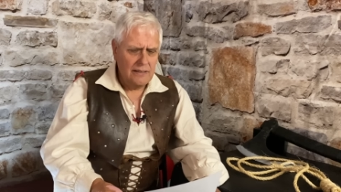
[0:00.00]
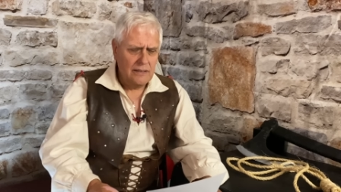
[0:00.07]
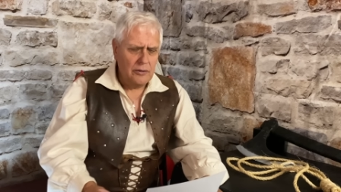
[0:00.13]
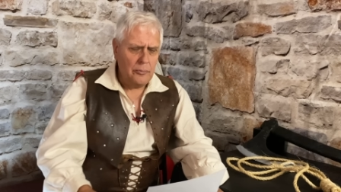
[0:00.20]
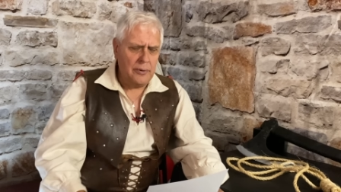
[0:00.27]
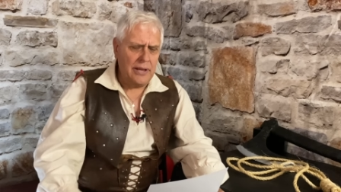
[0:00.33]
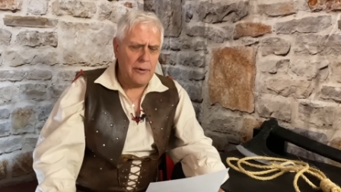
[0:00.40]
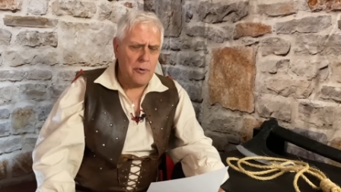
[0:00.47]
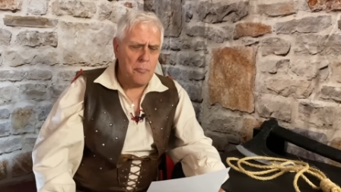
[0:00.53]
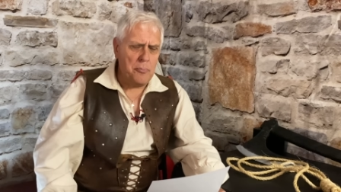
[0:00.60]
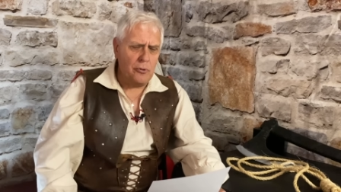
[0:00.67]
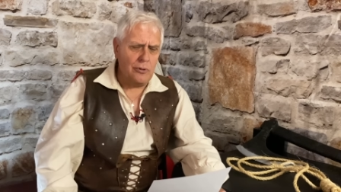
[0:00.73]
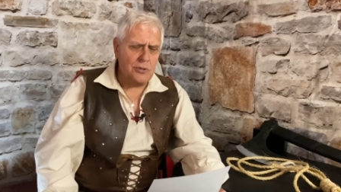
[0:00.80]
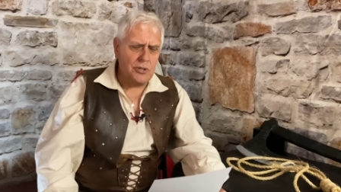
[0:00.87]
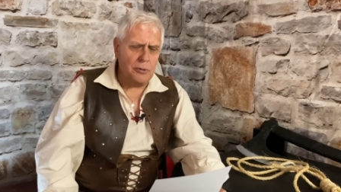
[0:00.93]
When they were
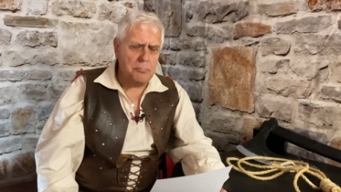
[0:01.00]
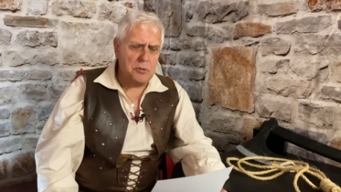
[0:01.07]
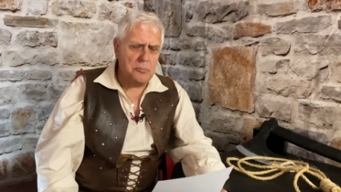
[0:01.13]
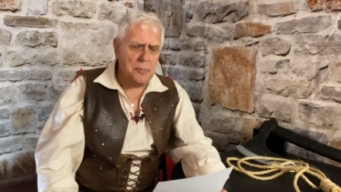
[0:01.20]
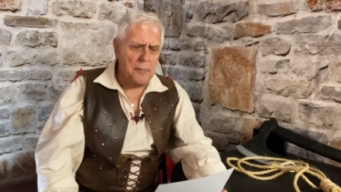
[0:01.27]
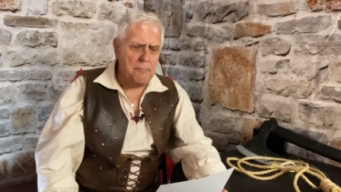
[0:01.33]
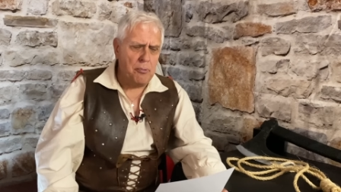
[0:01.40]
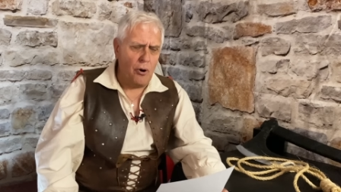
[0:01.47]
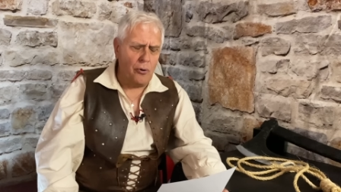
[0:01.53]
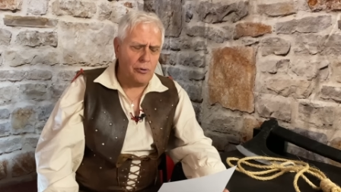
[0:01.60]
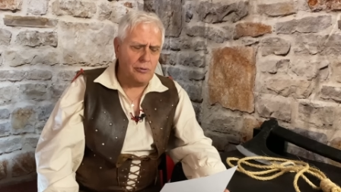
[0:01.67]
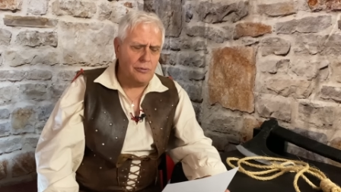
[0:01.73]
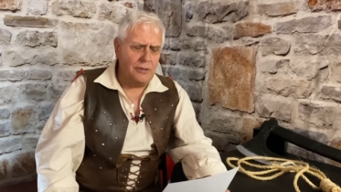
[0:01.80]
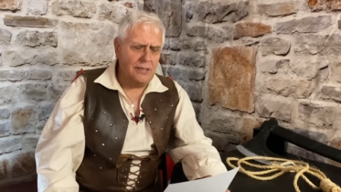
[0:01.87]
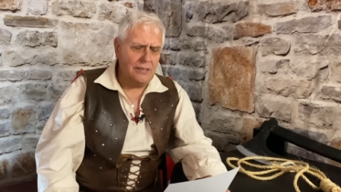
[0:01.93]
brought up to be
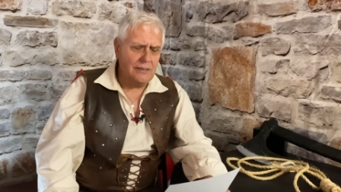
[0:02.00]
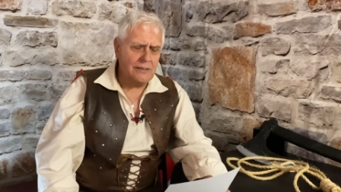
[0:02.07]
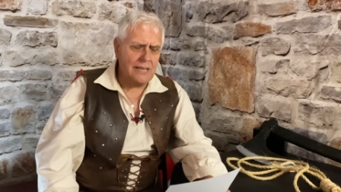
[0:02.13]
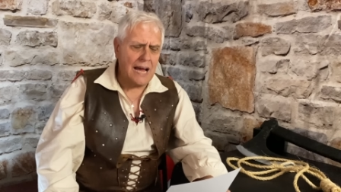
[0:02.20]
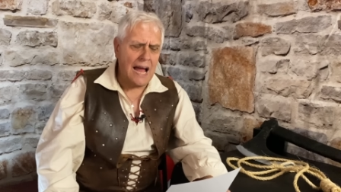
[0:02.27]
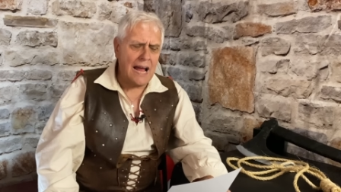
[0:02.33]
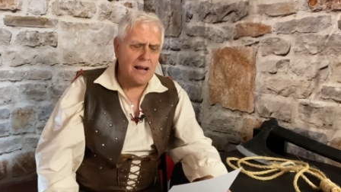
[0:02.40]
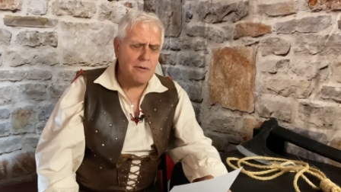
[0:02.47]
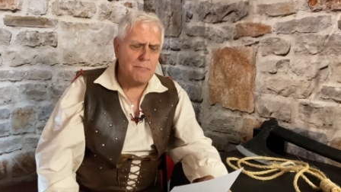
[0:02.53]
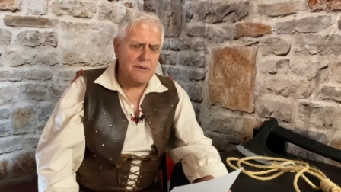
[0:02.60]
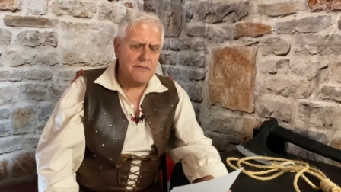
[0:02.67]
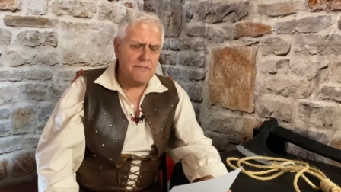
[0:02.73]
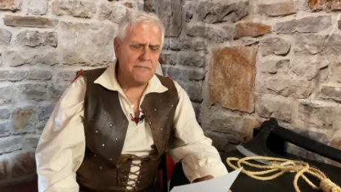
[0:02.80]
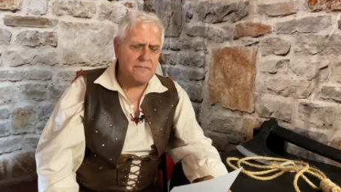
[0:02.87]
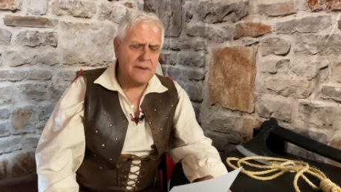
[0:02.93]
boiled, the
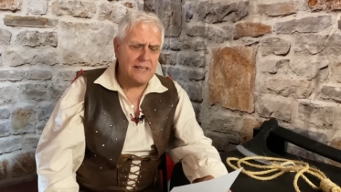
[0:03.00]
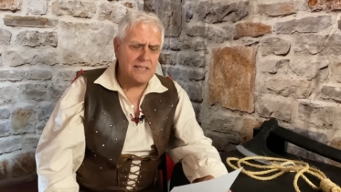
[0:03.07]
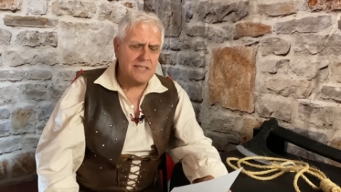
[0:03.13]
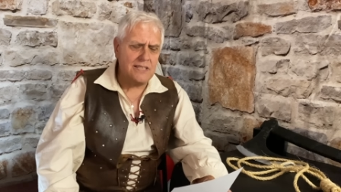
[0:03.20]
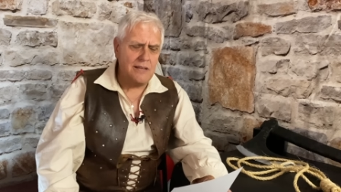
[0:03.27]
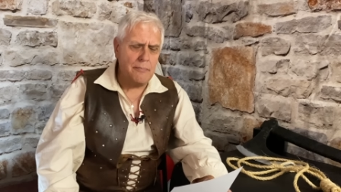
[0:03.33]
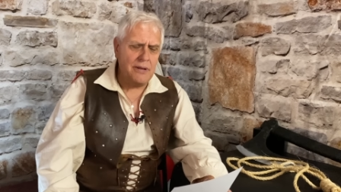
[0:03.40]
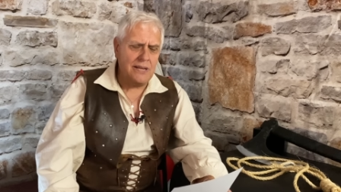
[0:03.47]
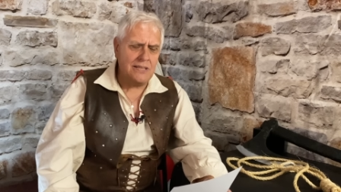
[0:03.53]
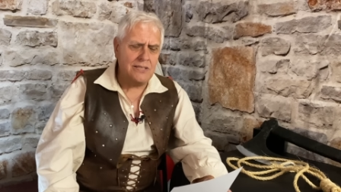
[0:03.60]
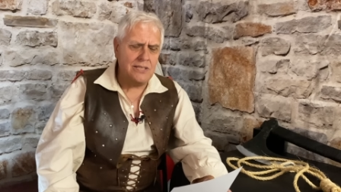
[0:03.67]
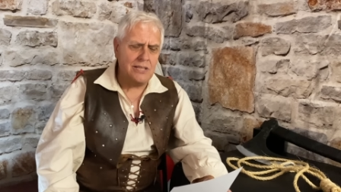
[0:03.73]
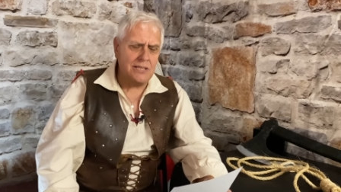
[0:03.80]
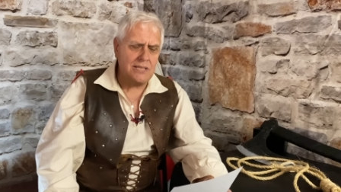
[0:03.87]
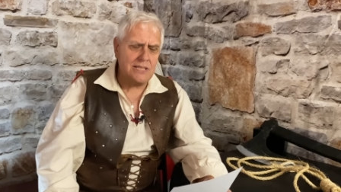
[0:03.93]
hangman fetched them in a
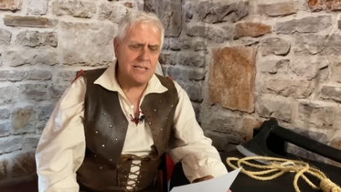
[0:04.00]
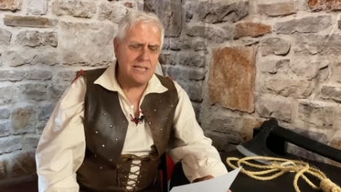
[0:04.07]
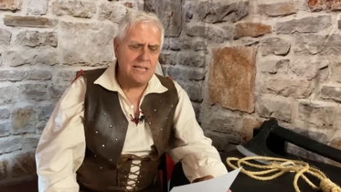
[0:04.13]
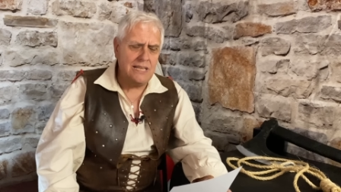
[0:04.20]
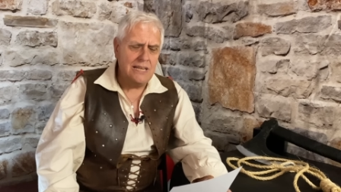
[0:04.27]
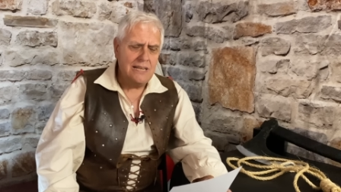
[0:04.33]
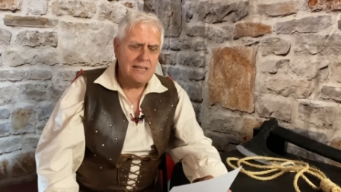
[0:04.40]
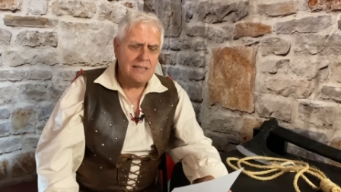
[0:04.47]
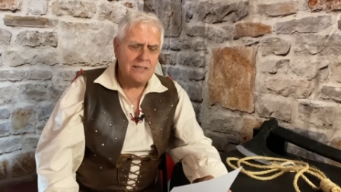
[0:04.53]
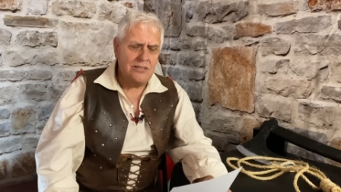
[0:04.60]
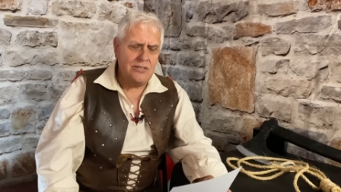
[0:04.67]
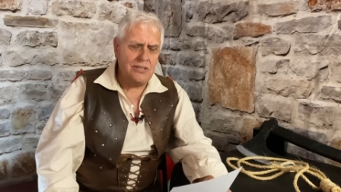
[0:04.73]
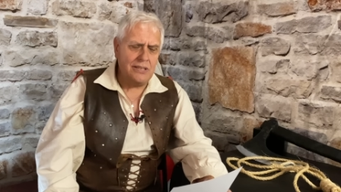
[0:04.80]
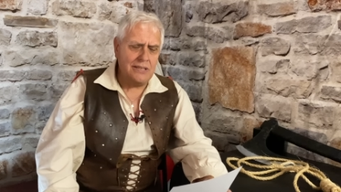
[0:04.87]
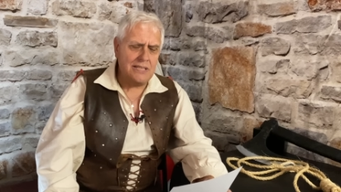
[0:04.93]
dusty,
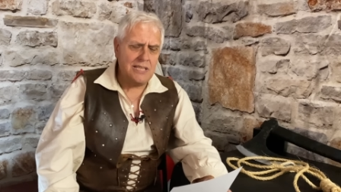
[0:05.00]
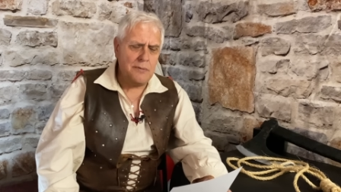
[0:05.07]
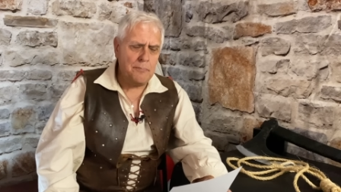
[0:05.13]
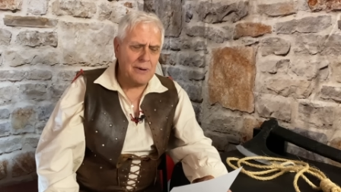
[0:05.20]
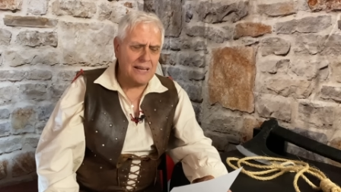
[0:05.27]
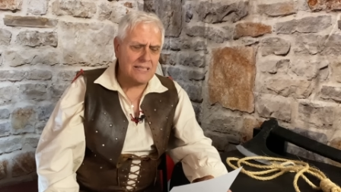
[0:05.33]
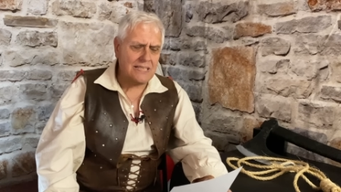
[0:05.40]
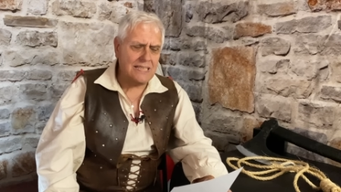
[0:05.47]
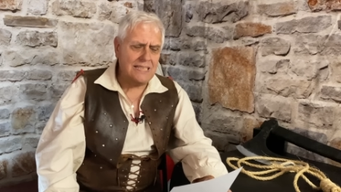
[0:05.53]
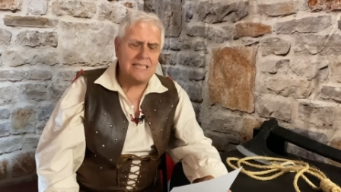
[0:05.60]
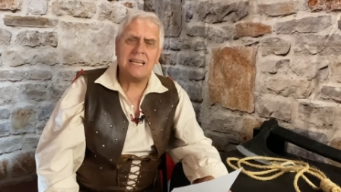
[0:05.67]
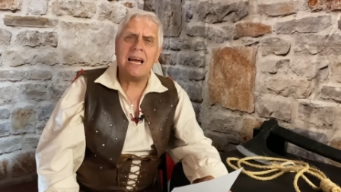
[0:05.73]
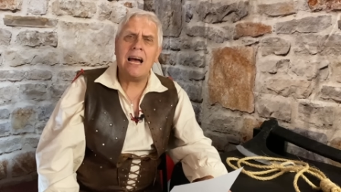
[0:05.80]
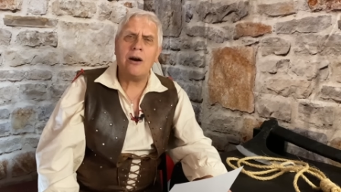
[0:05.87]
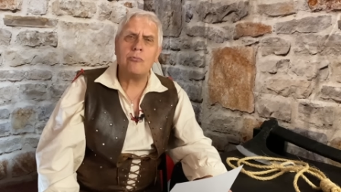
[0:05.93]
dirty
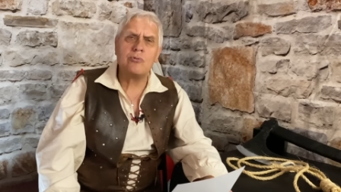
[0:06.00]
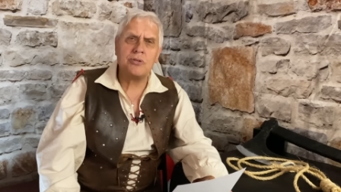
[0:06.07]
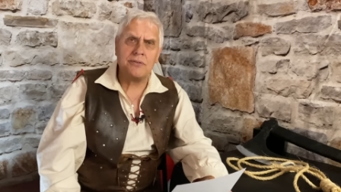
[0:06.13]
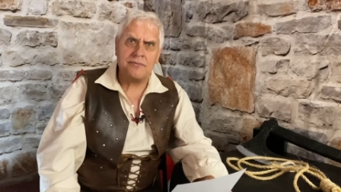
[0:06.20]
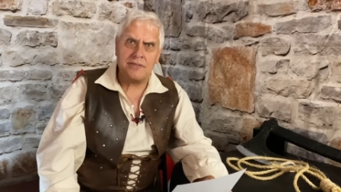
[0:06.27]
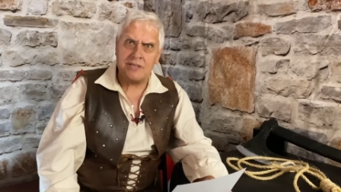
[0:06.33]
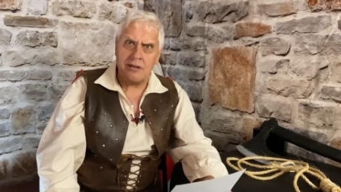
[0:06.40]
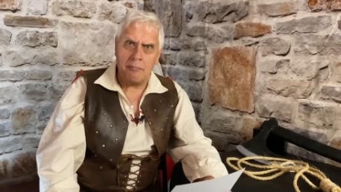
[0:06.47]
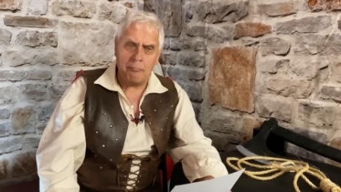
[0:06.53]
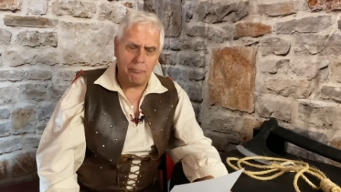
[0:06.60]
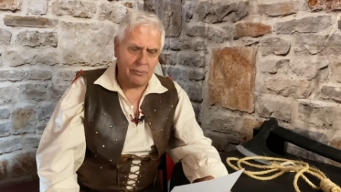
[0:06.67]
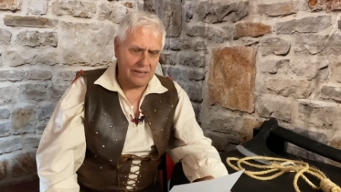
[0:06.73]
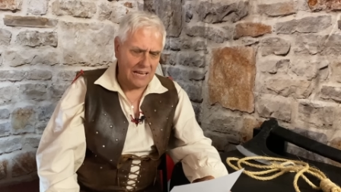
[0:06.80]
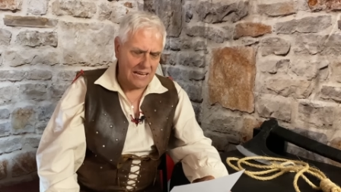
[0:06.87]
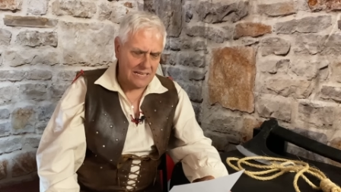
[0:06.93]
basket out of some
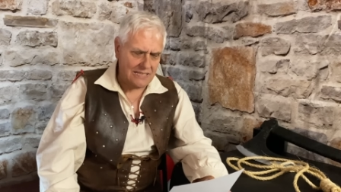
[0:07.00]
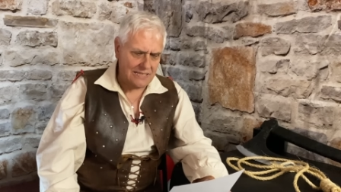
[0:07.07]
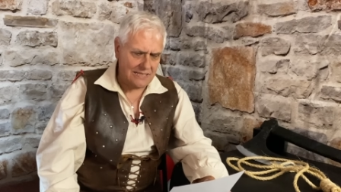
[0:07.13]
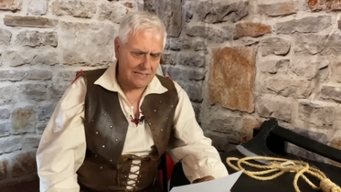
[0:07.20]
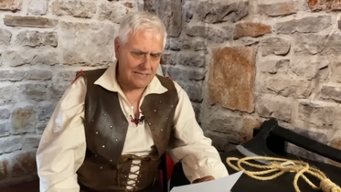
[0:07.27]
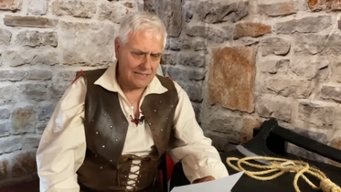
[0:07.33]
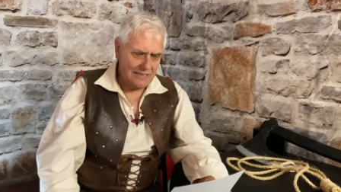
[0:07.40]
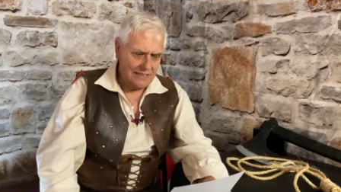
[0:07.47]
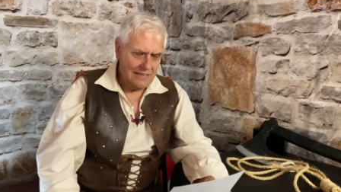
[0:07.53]
place.